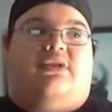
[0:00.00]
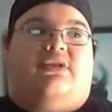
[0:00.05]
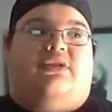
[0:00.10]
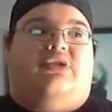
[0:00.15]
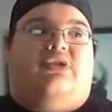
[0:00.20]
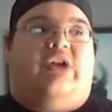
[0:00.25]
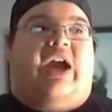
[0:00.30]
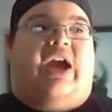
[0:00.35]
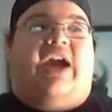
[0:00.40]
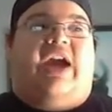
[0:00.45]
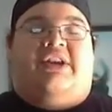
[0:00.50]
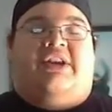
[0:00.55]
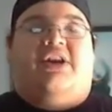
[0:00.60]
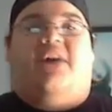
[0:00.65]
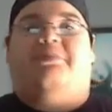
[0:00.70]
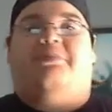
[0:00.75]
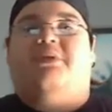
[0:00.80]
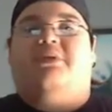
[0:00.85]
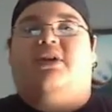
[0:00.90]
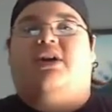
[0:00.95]
you had an
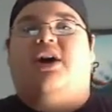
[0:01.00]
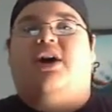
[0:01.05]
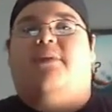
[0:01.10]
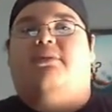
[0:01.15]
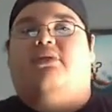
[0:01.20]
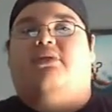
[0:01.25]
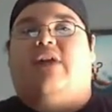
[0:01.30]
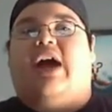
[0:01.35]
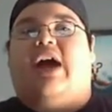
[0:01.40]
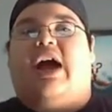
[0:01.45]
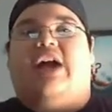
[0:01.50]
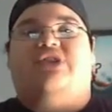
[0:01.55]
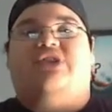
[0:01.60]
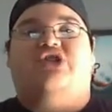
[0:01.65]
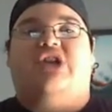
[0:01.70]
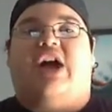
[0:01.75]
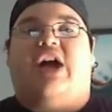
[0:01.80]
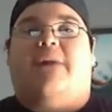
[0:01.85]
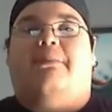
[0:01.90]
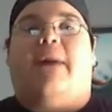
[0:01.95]
up-and-comer
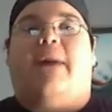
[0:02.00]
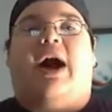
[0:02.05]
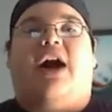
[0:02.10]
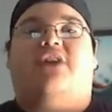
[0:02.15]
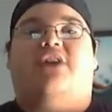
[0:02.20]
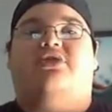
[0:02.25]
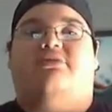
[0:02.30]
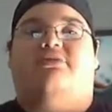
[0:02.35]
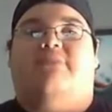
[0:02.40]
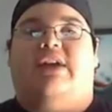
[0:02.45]
hotshot boxer,